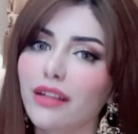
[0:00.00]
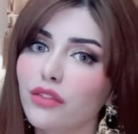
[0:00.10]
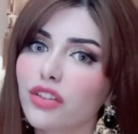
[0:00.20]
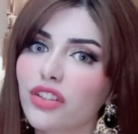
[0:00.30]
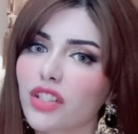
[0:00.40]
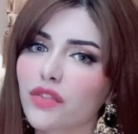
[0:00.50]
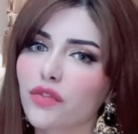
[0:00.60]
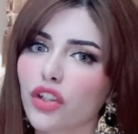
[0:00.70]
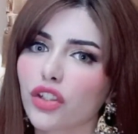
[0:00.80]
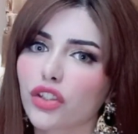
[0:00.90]
I would suggest
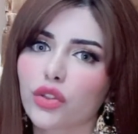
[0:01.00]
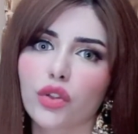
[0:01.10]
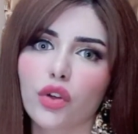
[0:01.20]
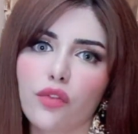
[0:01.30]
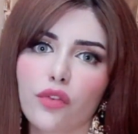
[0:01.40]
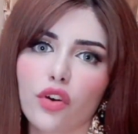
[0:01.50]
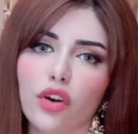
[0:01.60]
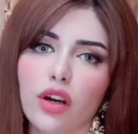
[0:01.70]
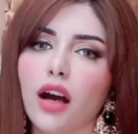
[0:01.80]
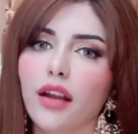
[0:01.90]
for her to go
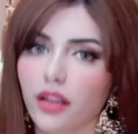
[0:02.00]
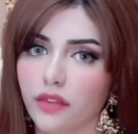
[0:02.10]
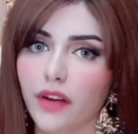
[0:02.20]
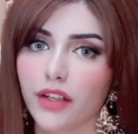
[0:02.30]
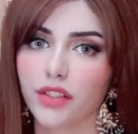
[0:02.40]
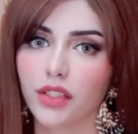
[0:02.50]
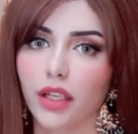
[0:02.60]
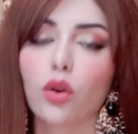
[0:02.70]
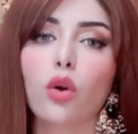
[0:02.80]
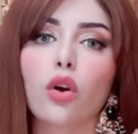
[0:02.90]
for another fire sign,